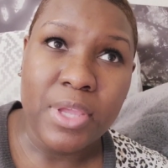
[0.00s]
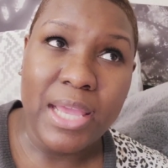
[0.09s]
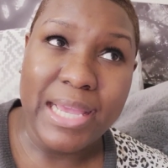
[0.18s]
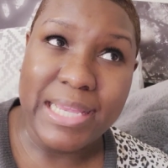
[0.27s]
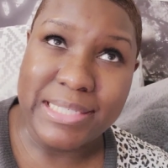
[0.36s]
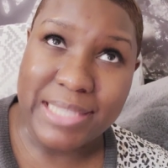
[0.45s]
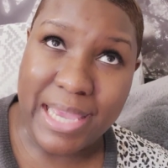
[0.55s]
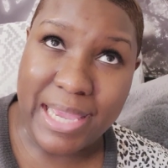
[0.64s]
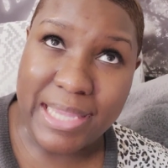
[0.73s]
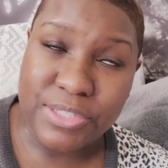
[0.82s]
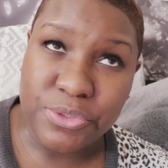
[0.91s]
has
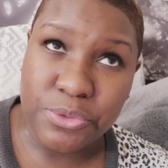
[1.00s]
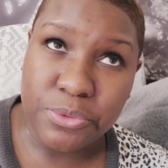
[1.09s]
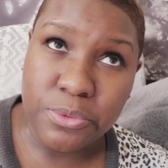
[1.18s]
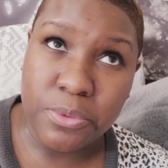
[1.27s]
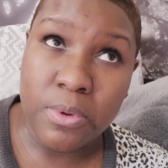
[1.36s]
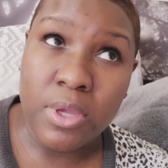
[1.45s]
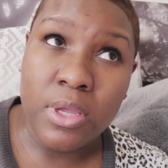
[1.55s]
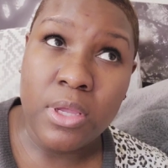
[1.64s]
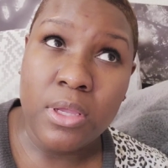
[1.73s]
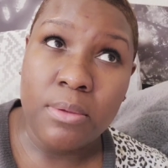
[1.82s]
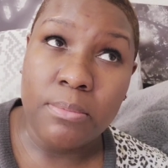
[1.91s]
had to
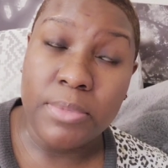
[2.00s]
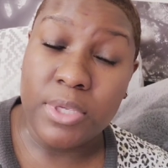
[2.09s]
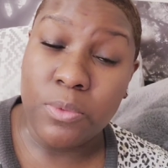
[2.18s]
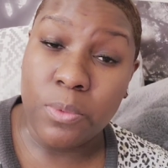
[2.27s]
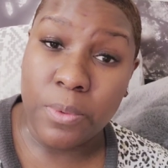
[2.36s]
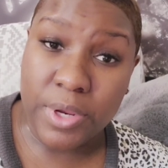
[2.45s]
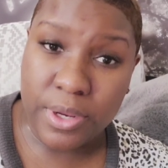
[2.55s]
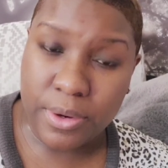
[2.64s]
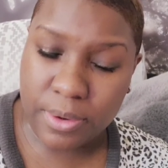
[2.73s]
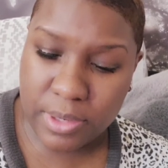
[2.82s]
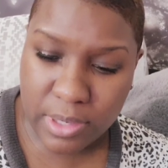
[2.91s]
be
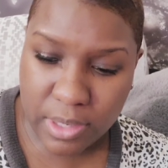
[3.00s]
reared